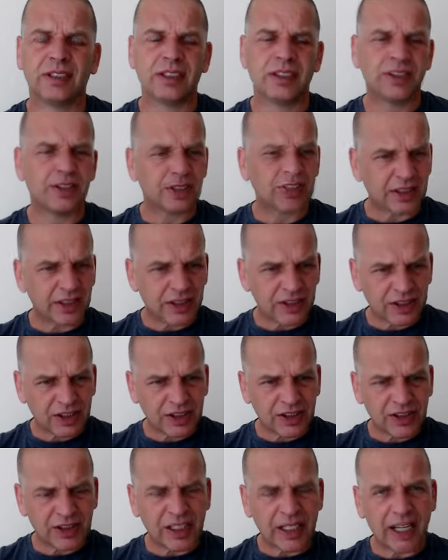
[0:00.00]
So the
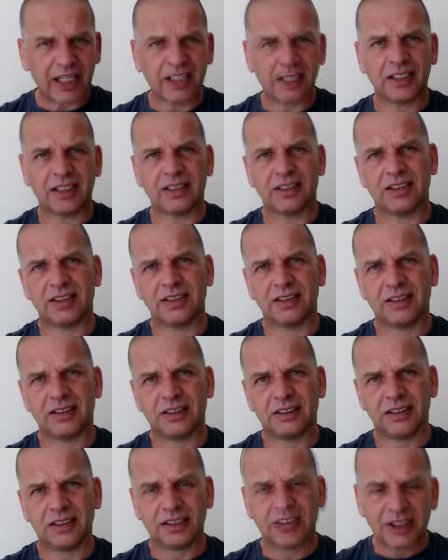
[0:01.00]
second,
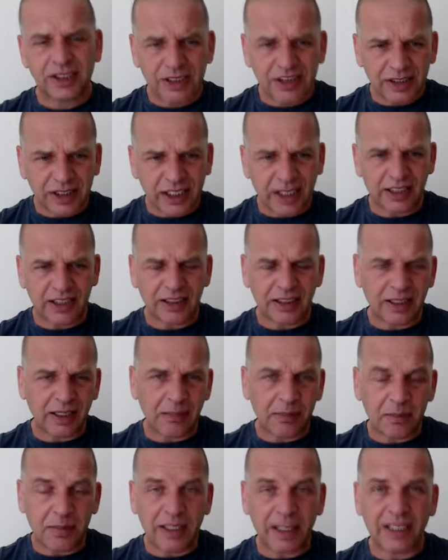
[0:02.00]

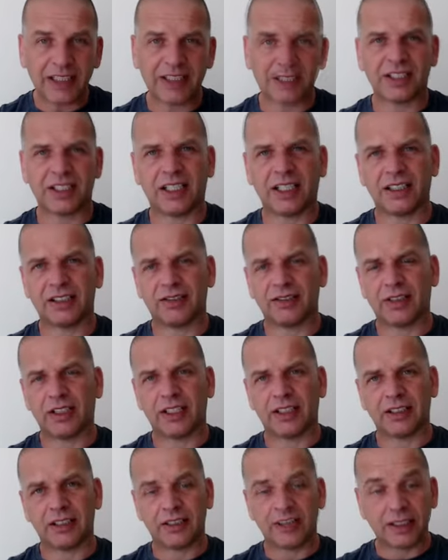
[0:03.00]

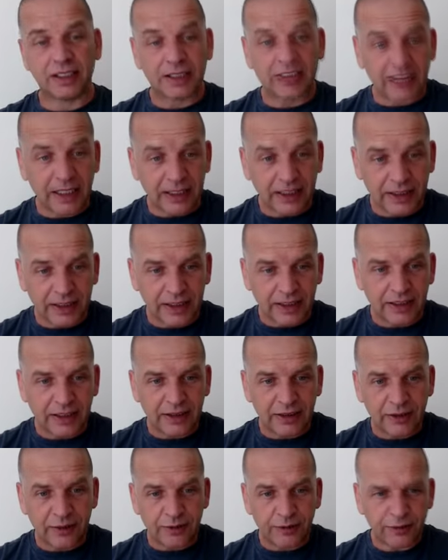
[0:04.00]
that they
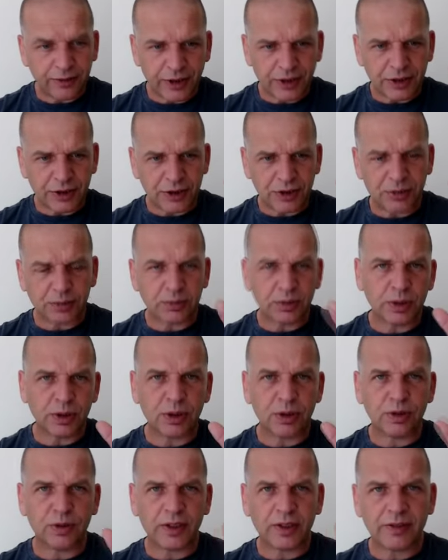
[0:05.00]
flinch,
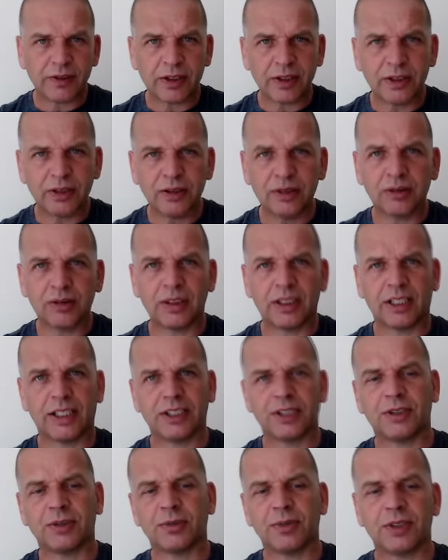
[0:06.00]
move, even look like
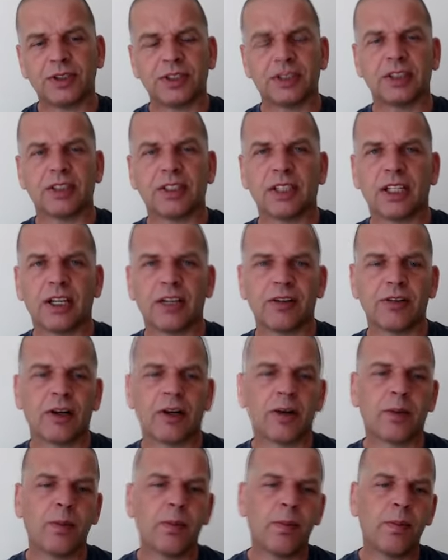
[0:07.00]
something's going to go
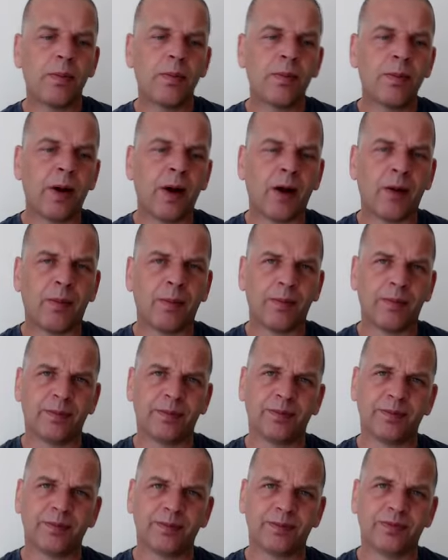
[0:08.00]
wrong, pop,
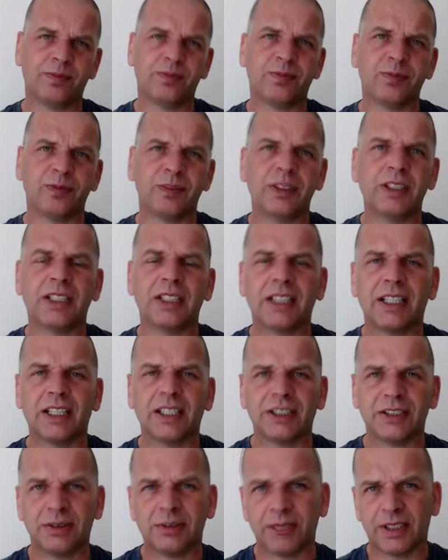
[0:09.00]
you can land
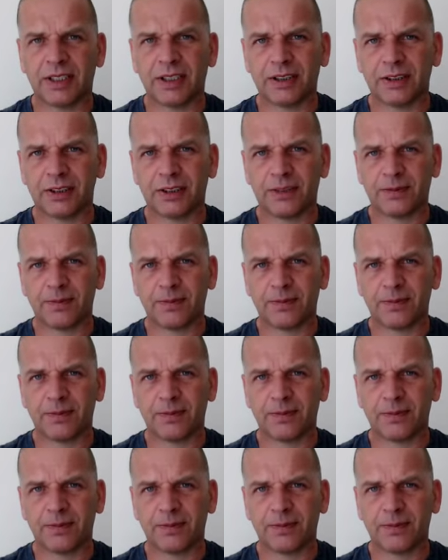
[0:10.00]
your punch.